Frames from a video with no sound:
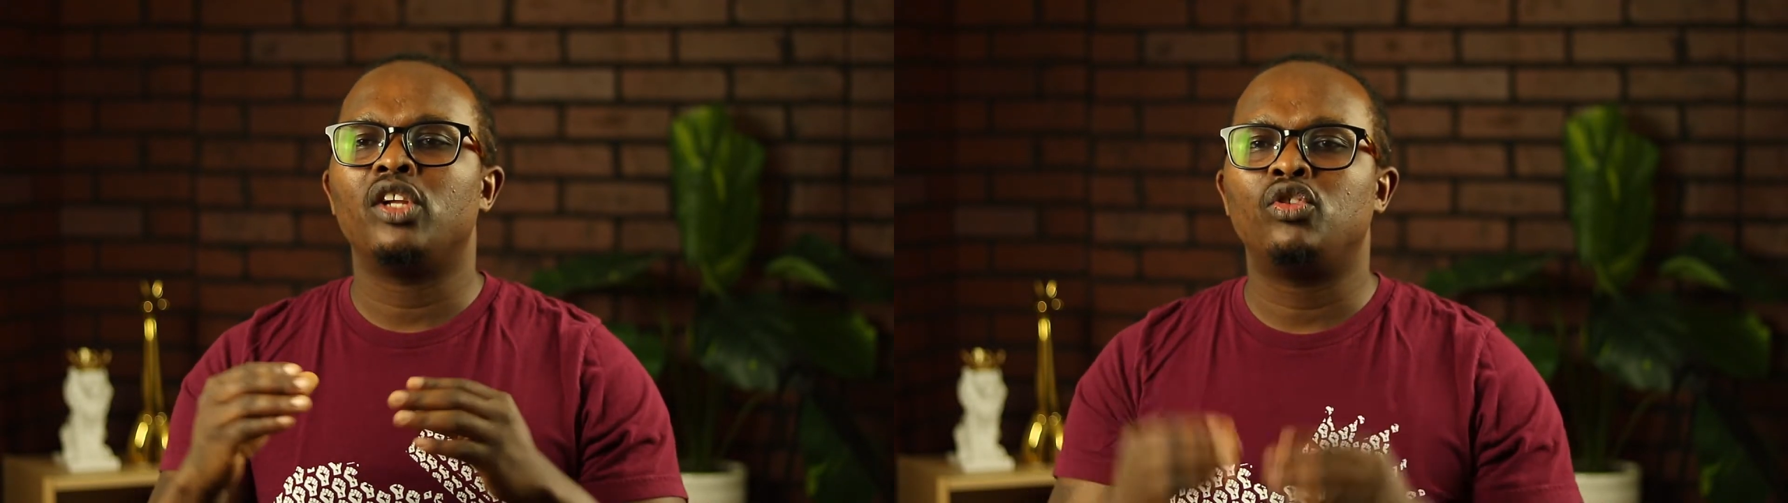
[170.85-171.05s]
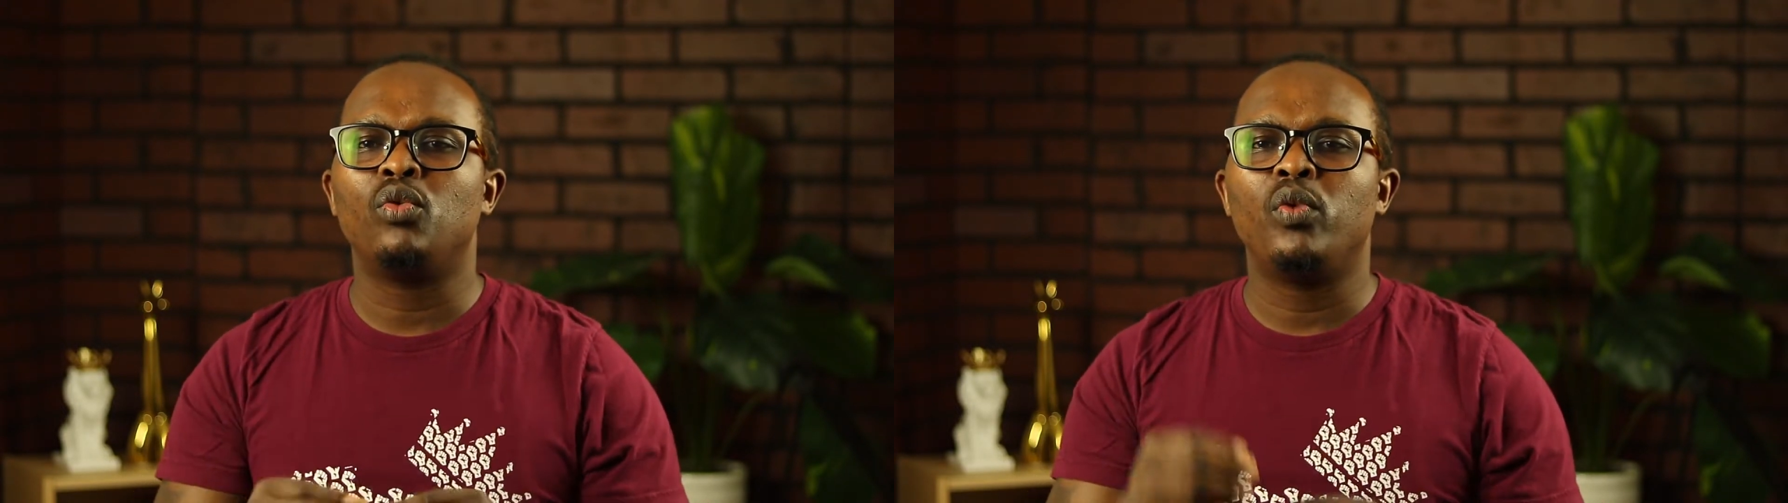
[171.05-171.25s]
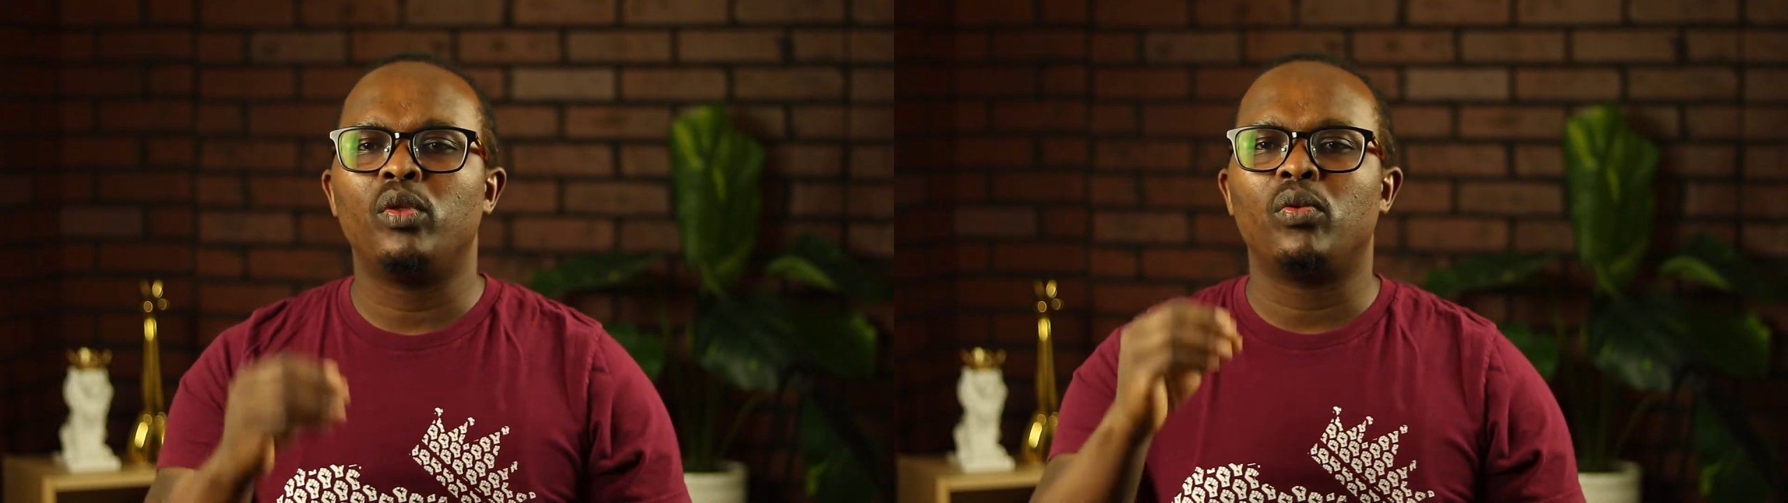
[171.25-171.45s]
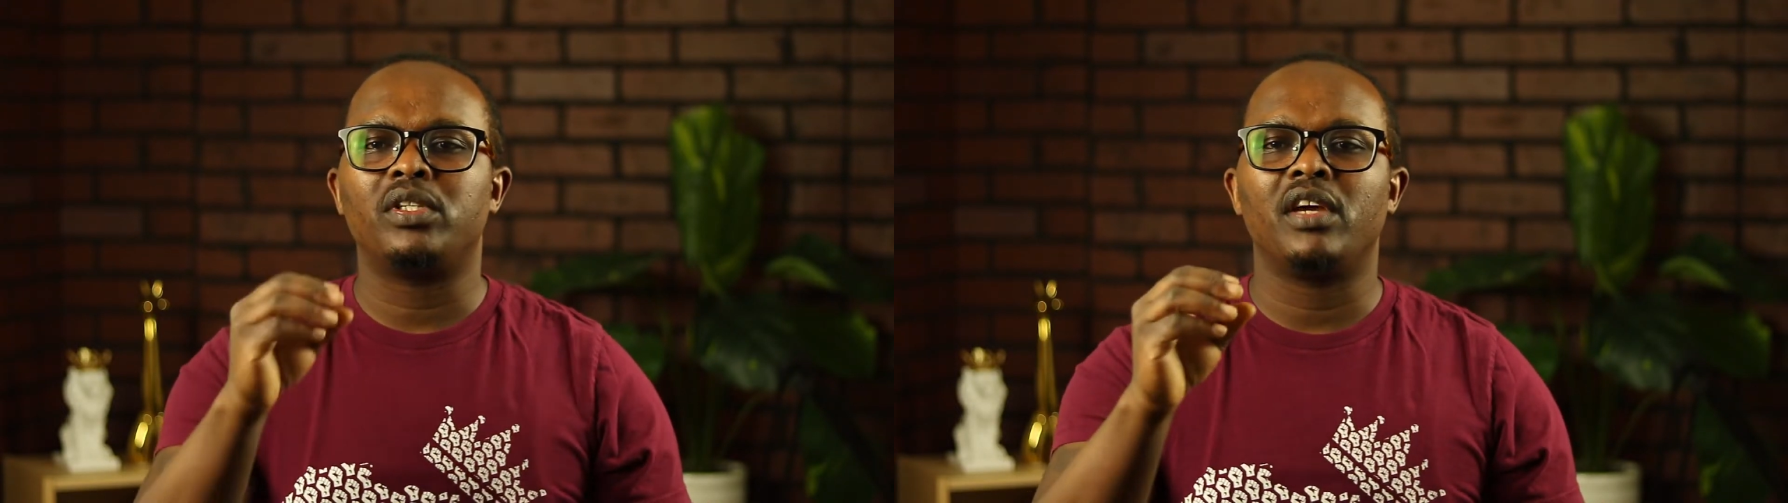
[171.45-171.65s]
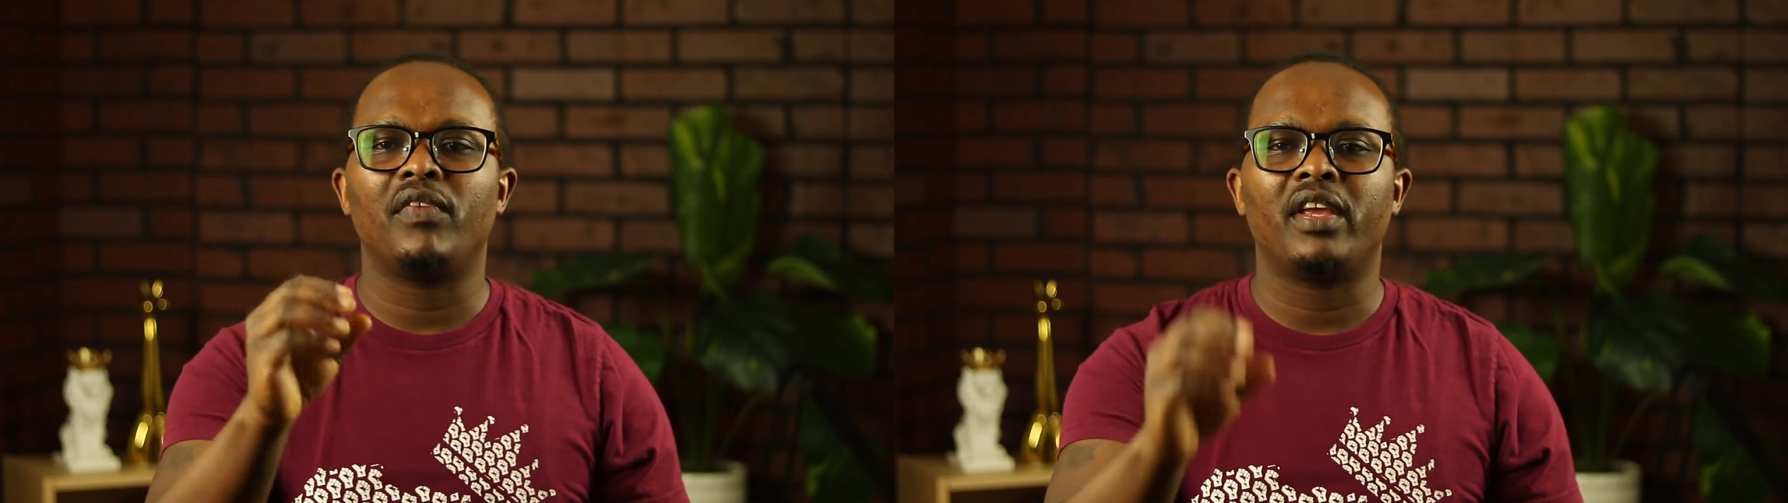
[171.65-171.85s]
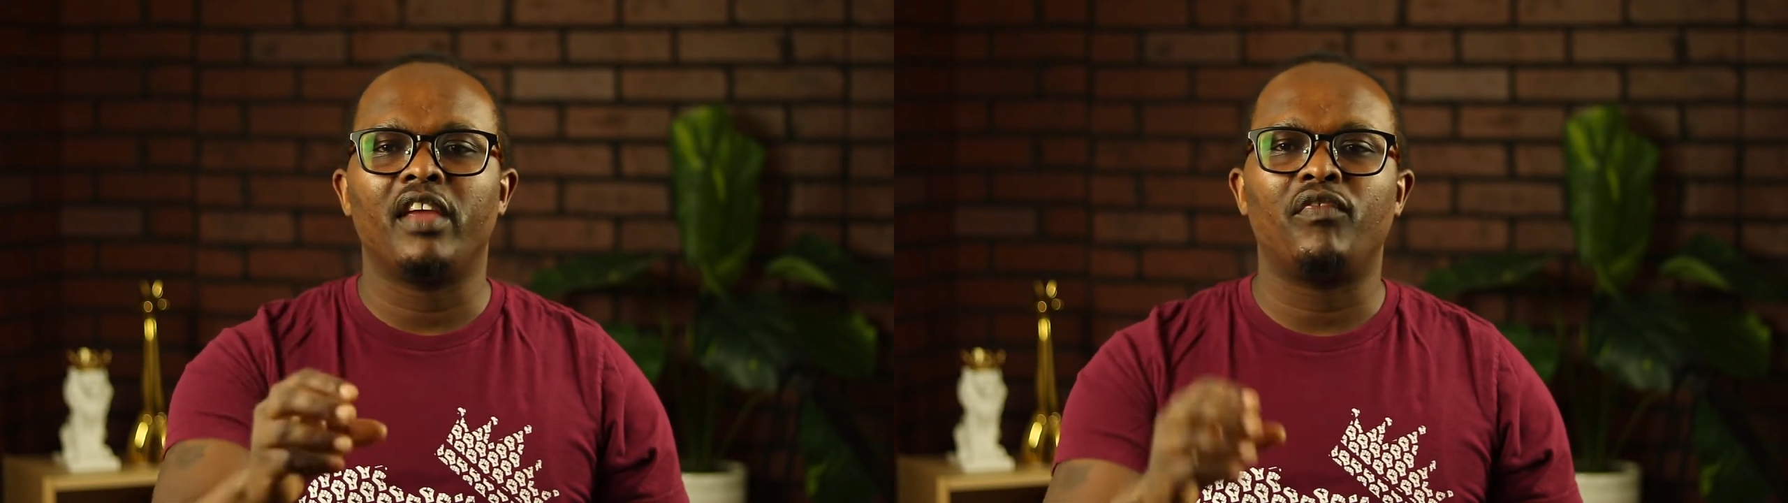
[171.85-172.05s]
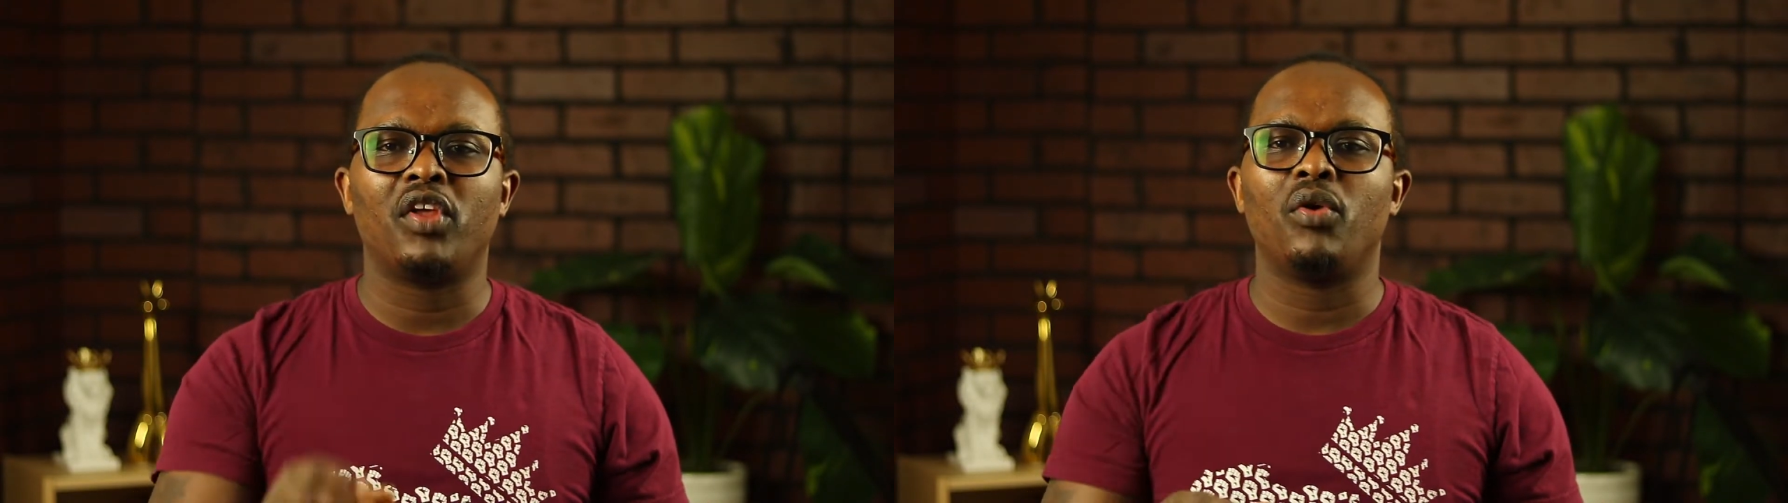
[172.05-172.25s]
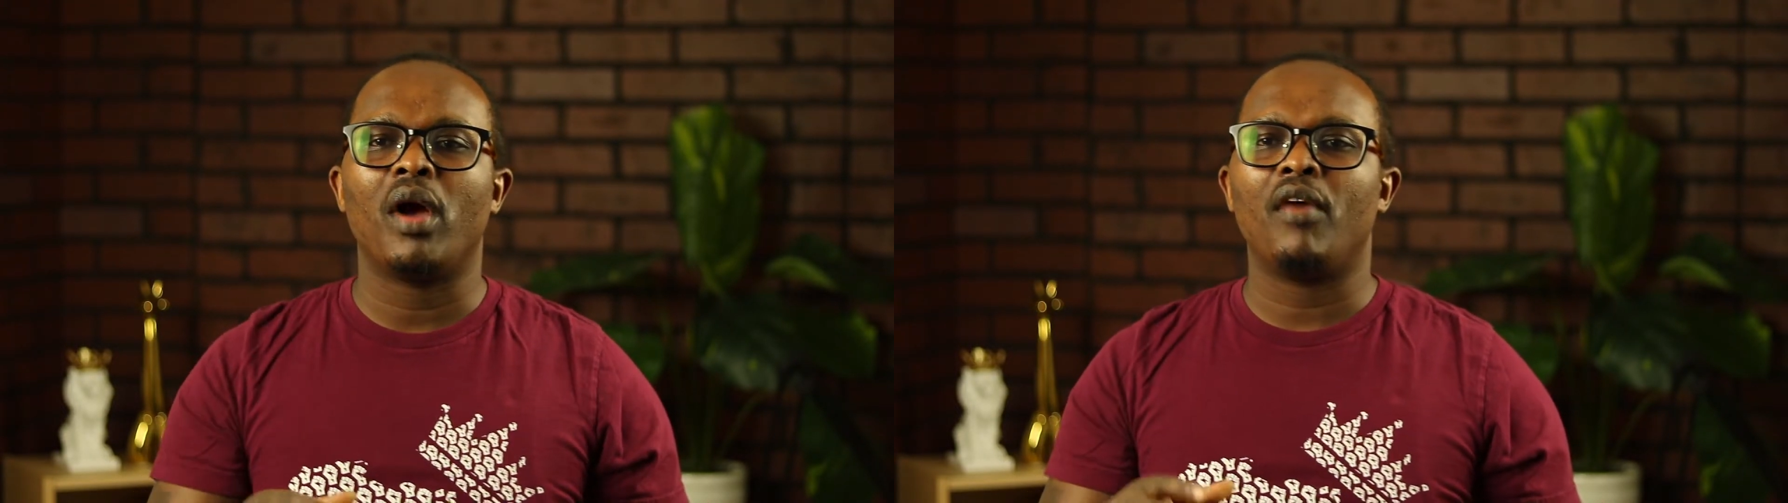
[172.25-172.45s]
to do with whatever gift
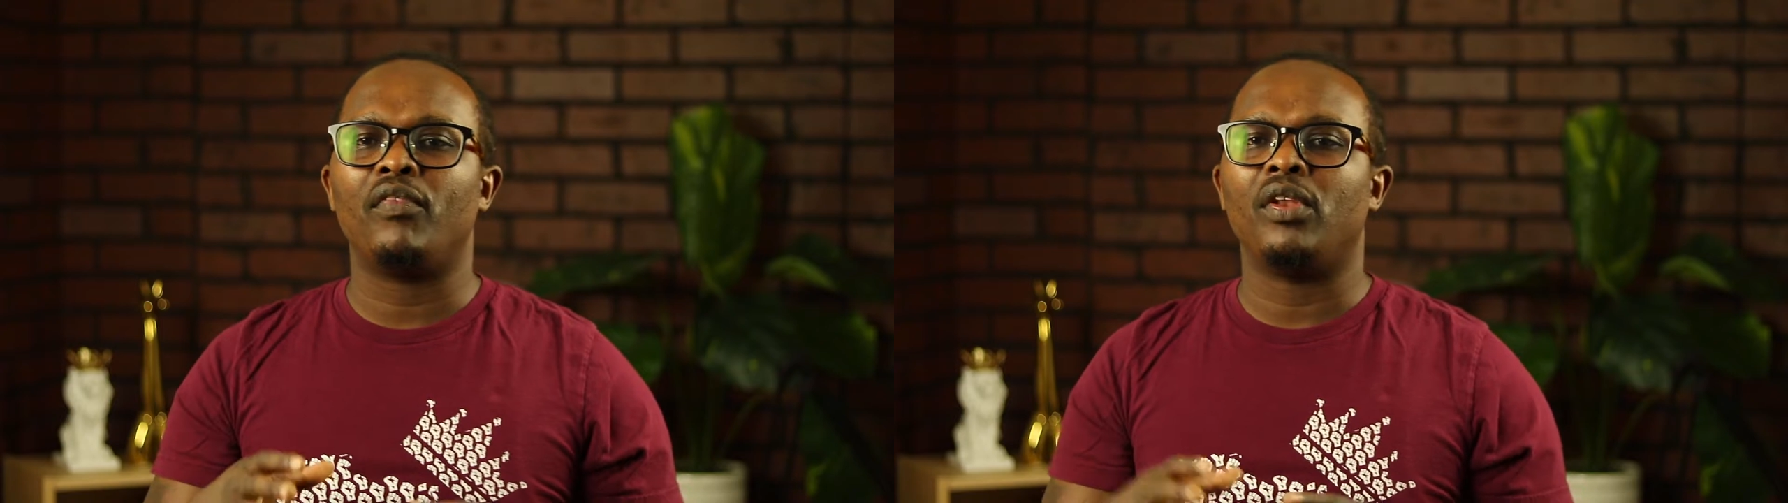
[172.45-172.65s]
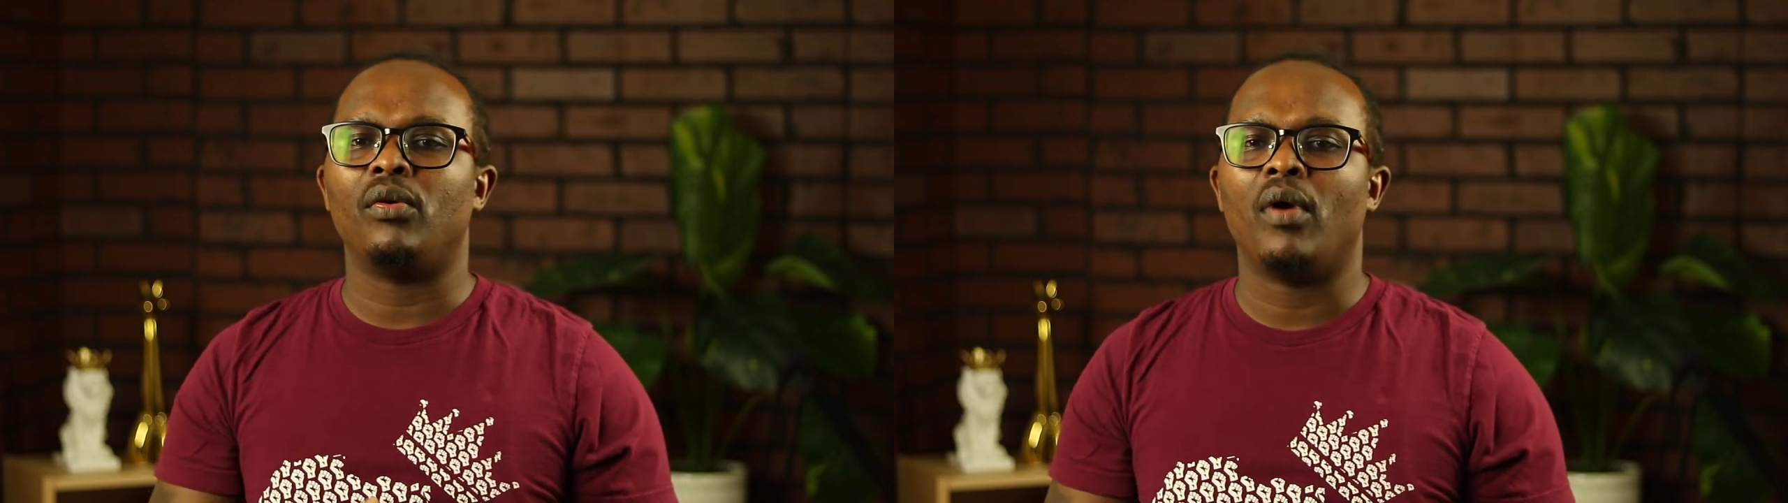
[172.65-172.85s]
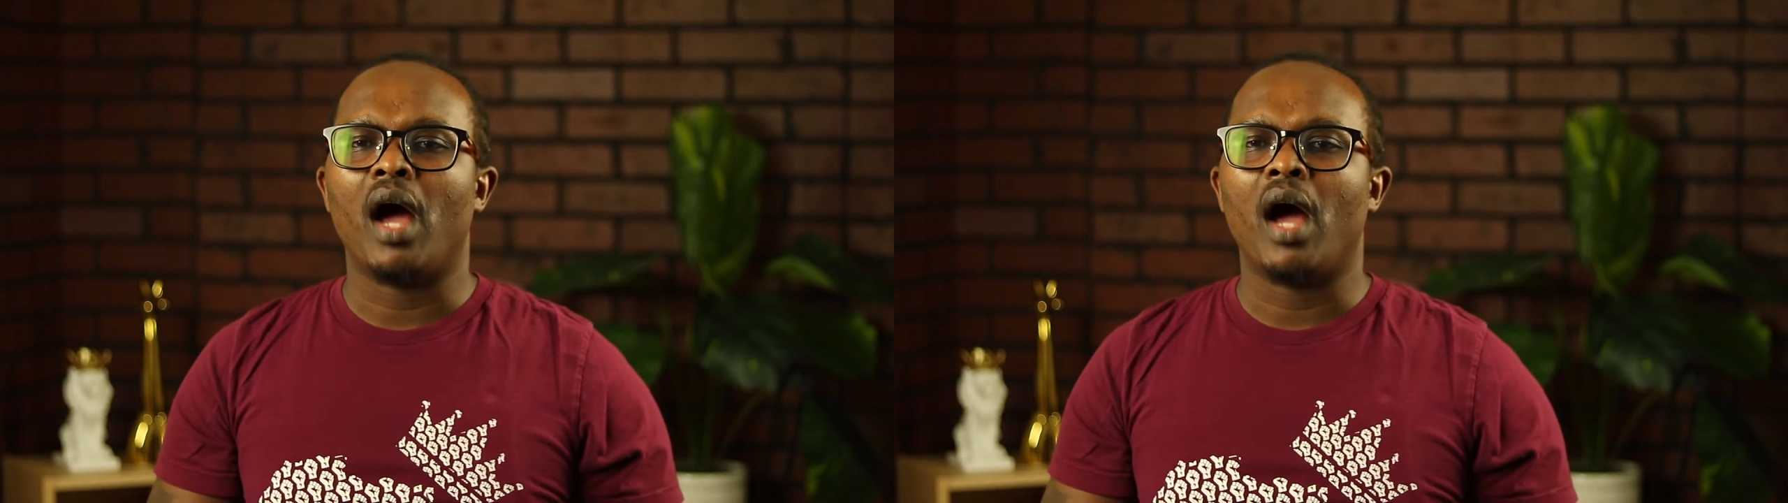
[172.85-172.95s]
that you have in you.